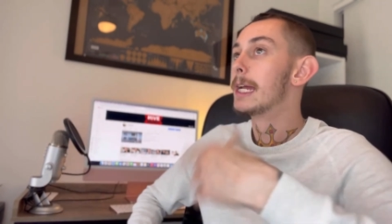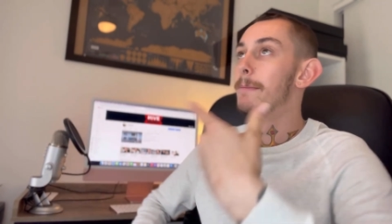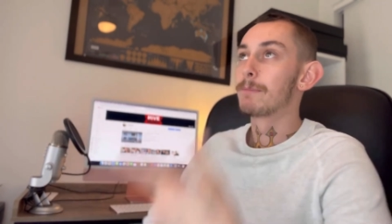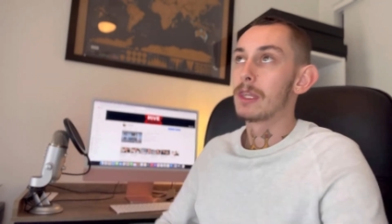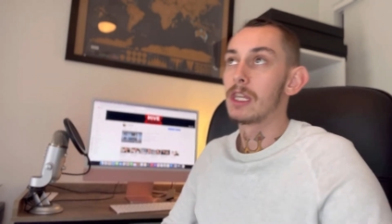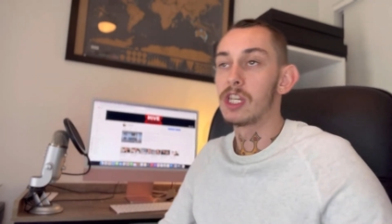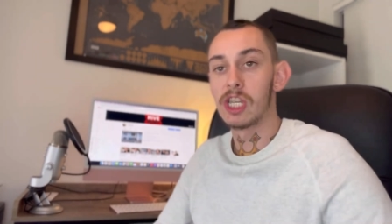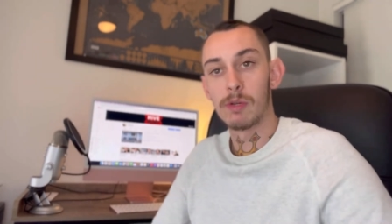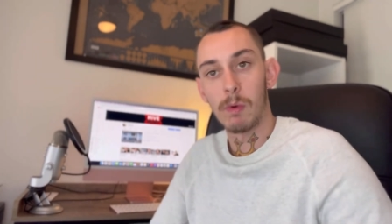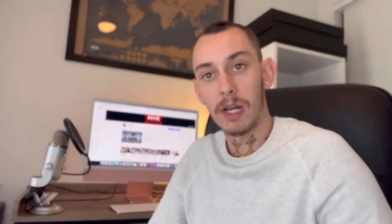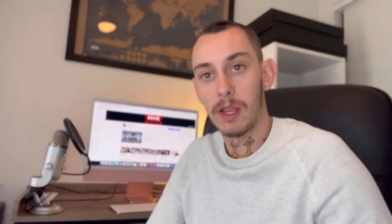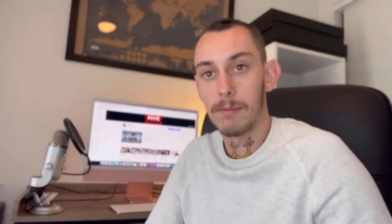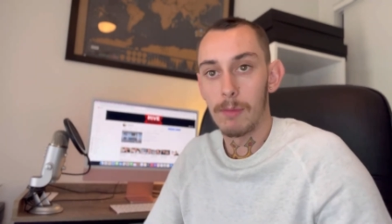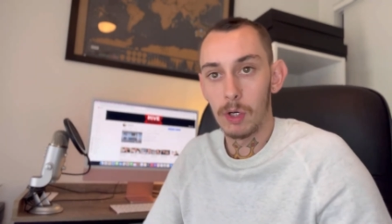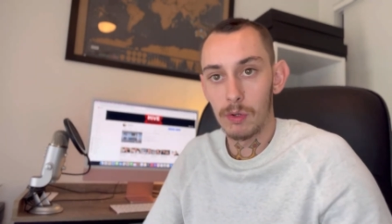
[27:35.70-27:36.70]
this is one of the
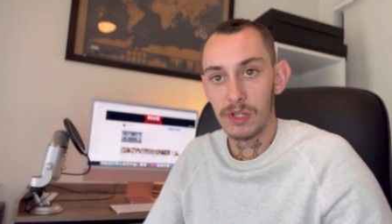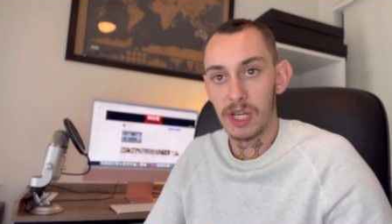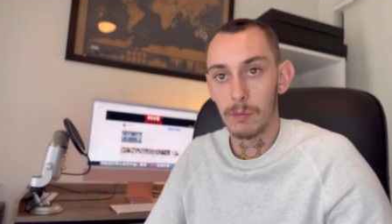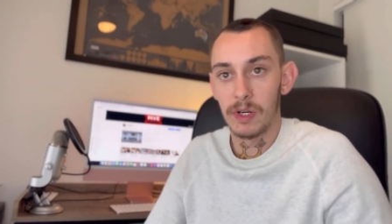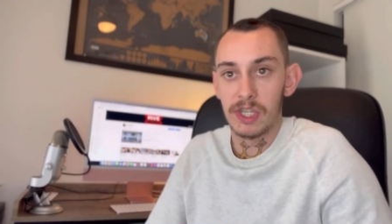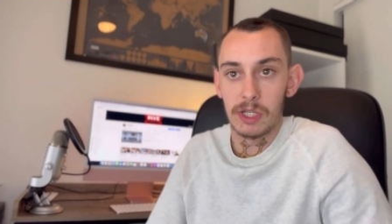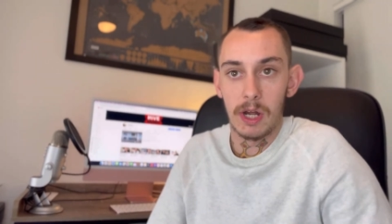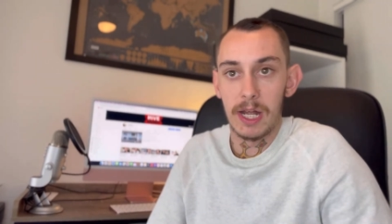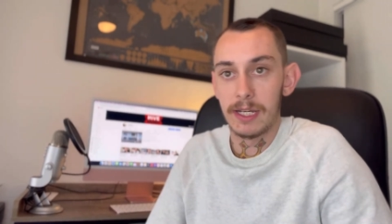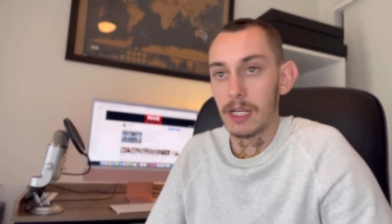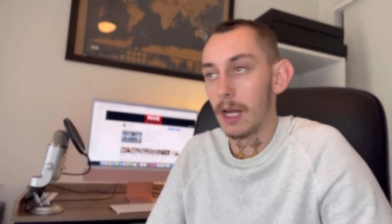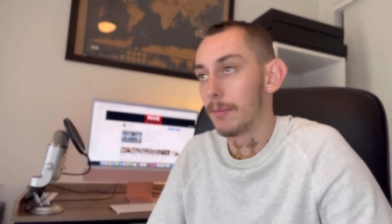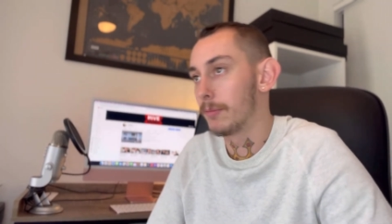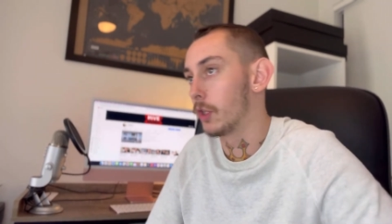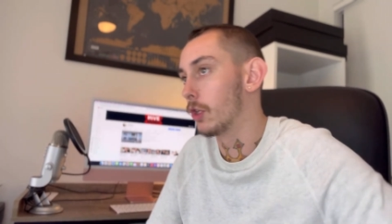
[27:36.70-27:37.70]
models that we signed
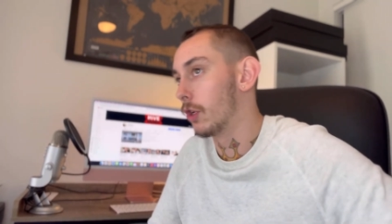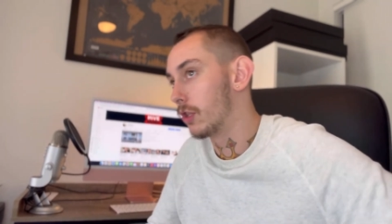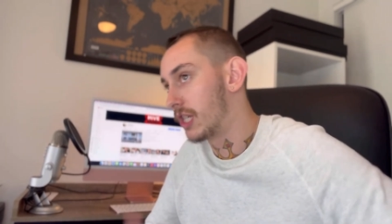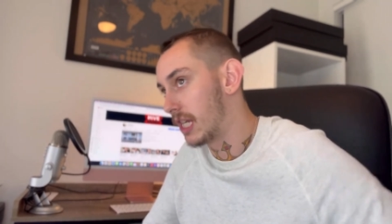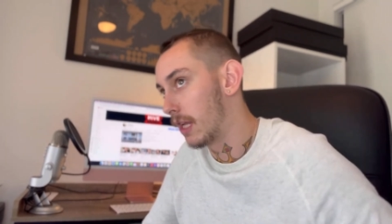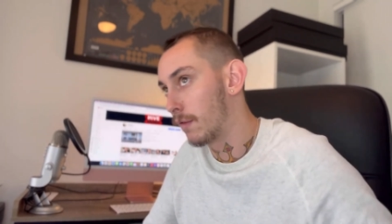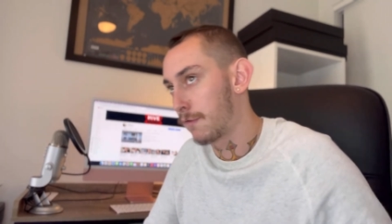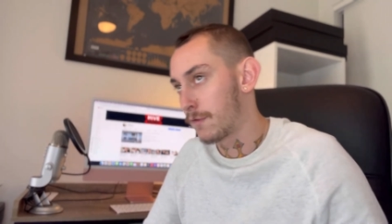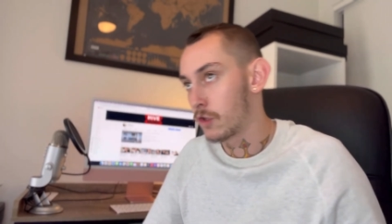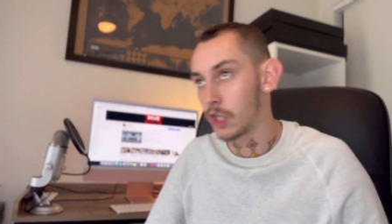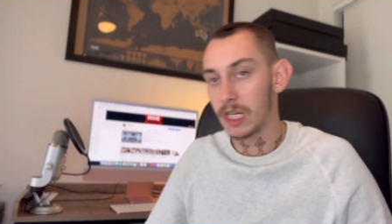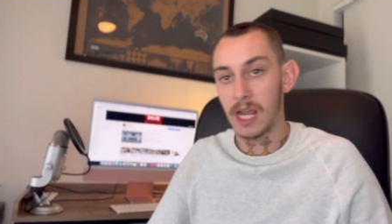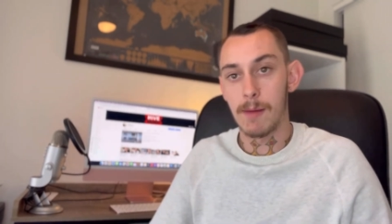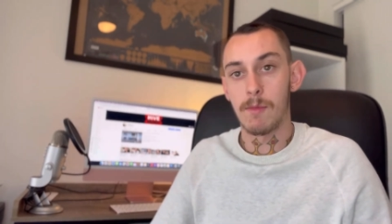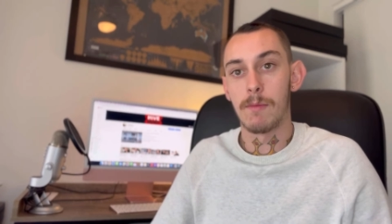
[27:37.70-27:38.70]
up. You know, Tiff, she
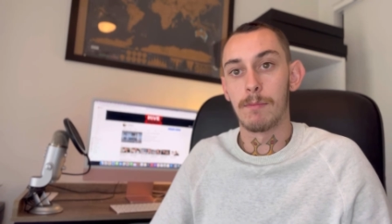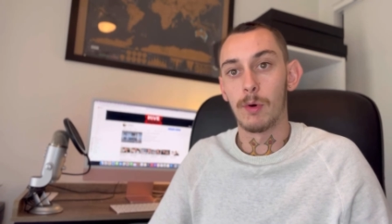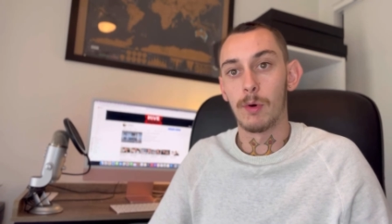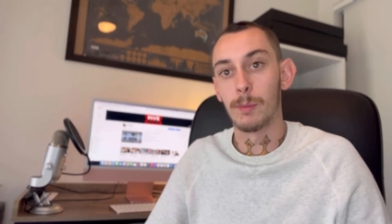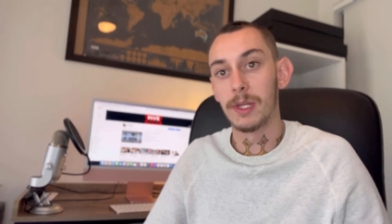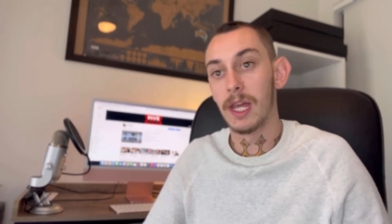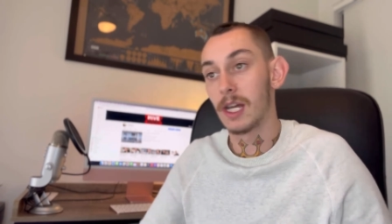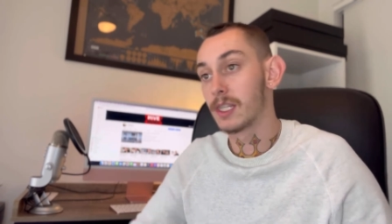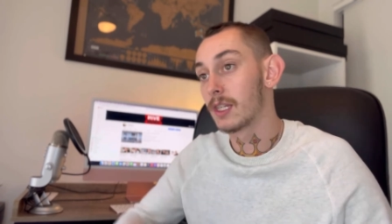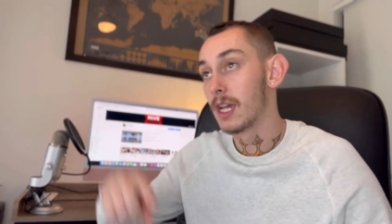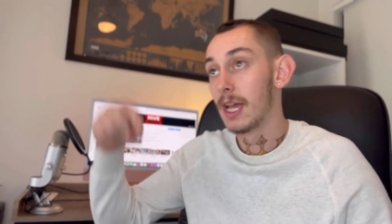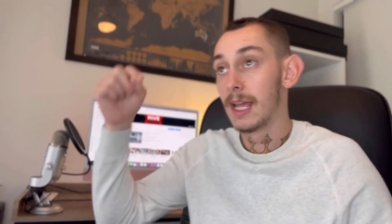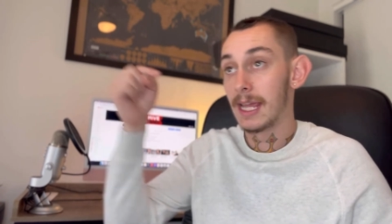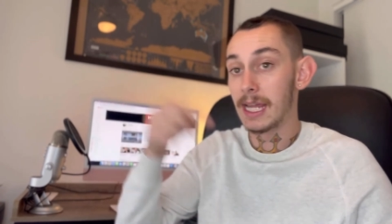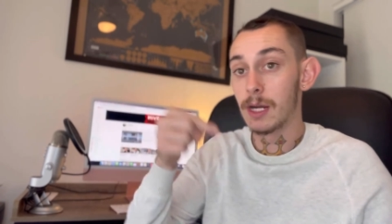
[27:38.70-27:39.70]
come on board with us.
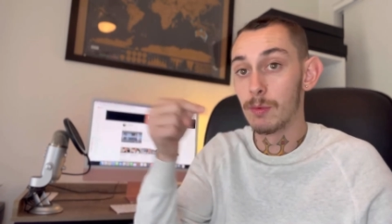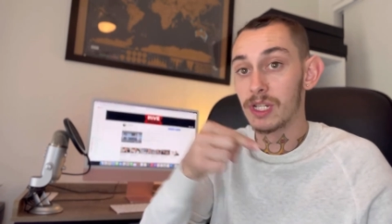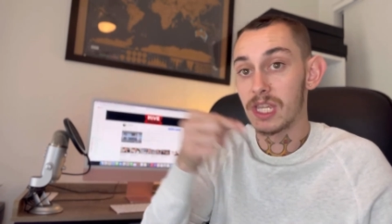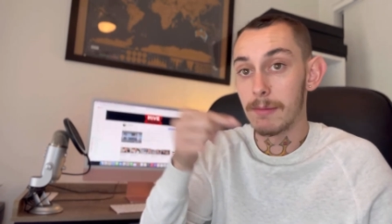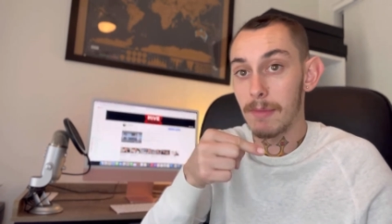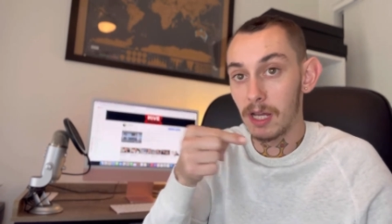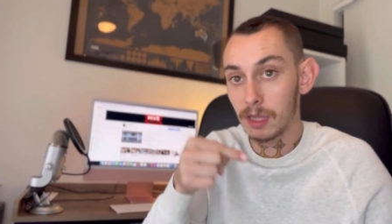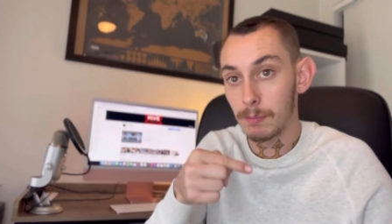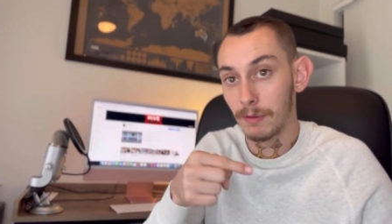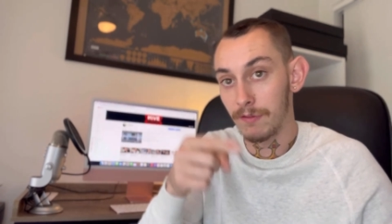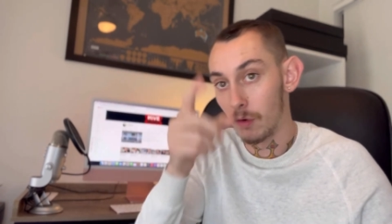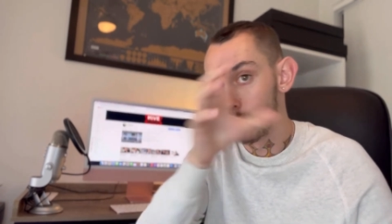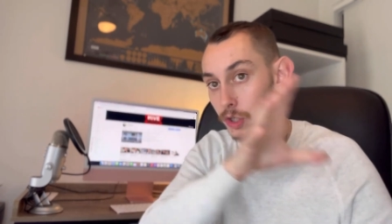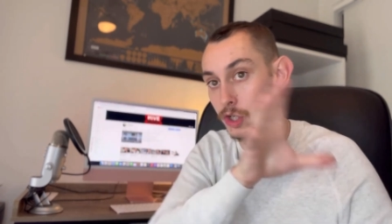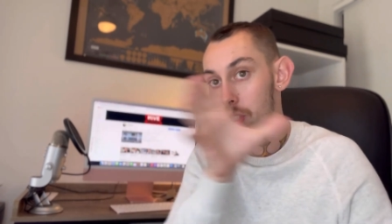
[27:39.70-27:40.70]
Here was the month
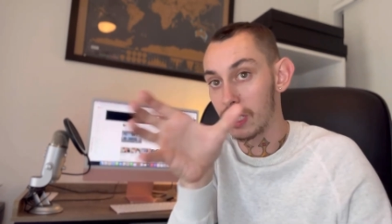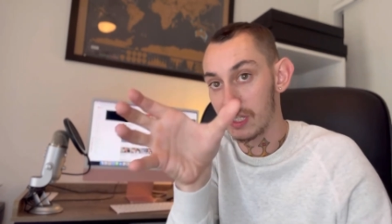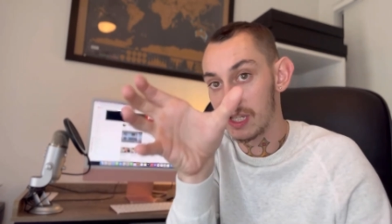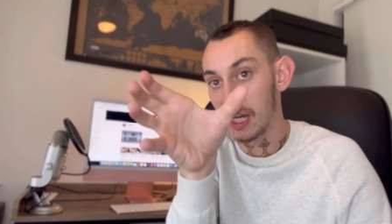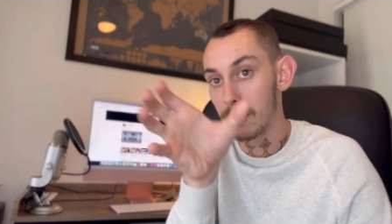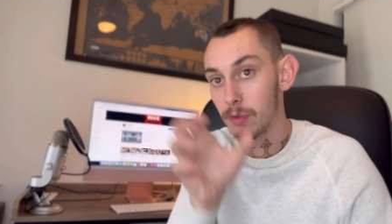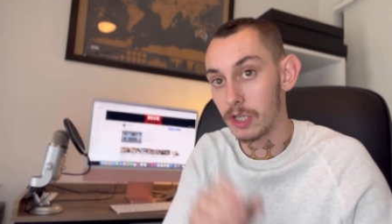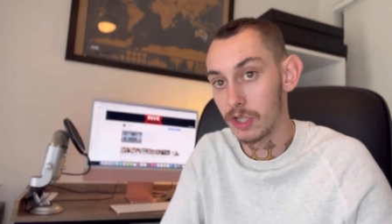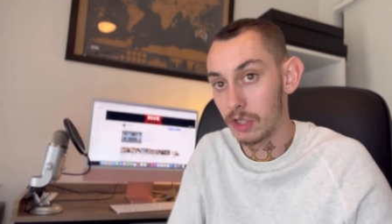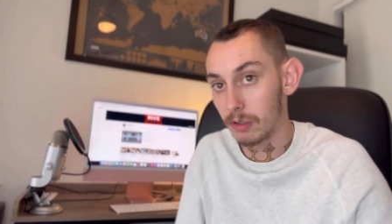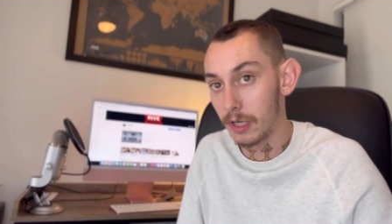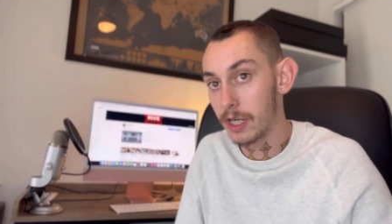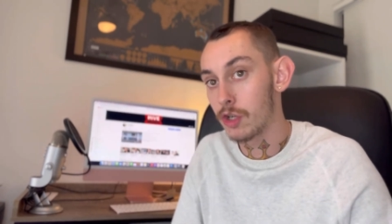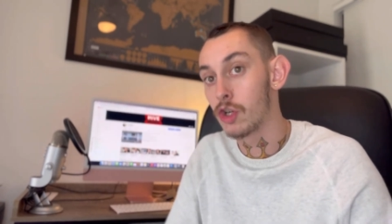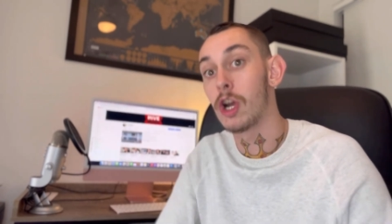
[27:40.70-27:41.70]
before, as you can see with the
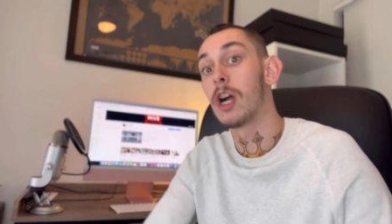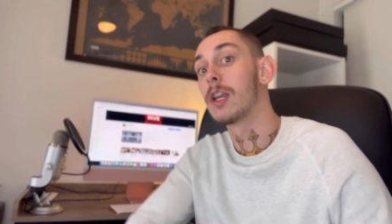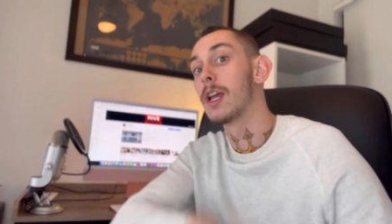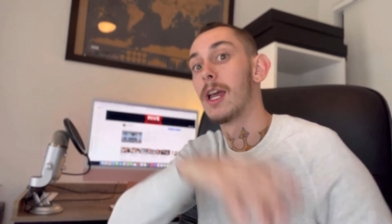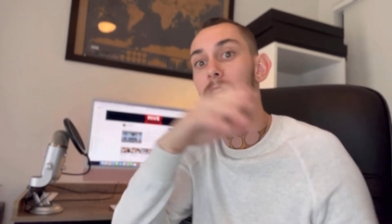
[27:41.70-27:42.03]
screenshot.